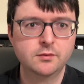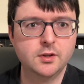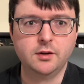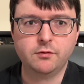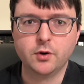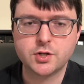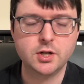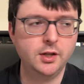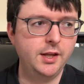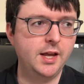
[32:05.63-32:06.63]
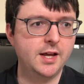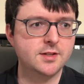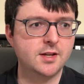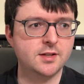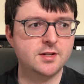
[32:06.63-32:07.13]
unfortunately
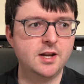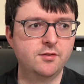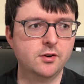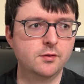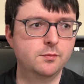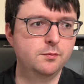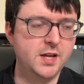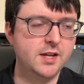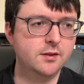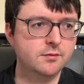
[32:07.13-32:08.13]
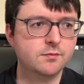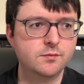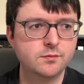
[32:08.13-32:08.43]
has never been